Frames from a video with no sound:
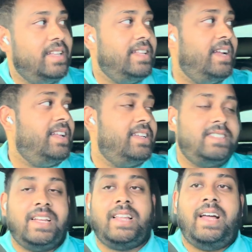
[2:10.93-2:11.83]
They
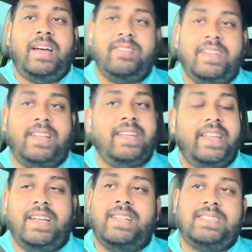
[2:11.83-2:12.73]
just like laughed. They're like,
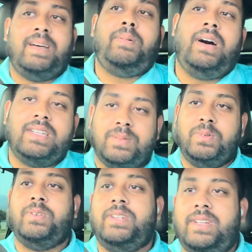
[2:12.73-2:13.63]
yeah, that's not
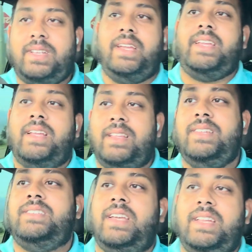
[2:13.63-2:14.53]
possible. Like at
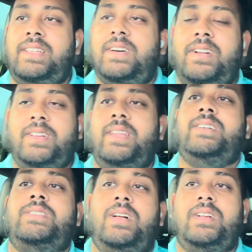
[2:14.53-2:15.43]
least $80,000 to
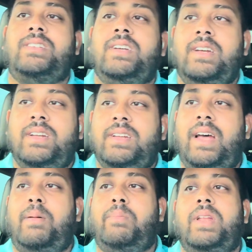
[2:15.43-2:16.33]

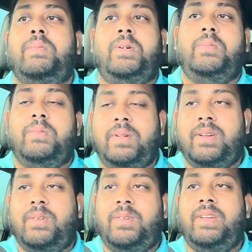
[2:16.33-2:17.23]
$100,000 at
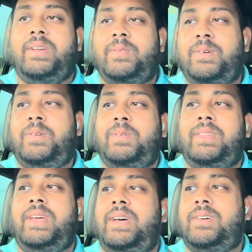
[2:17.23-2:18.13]
minimum. We're like, well, what
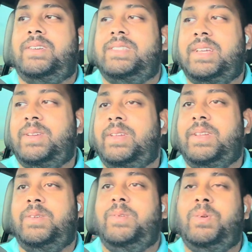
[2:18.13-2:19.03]
the hell? Because like, we
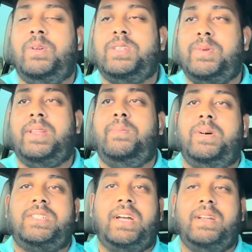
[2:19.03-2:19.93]
don't want to spend that
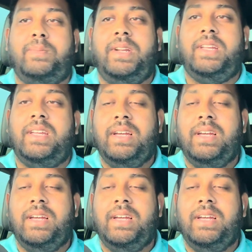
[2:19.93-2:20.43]
much kind of money.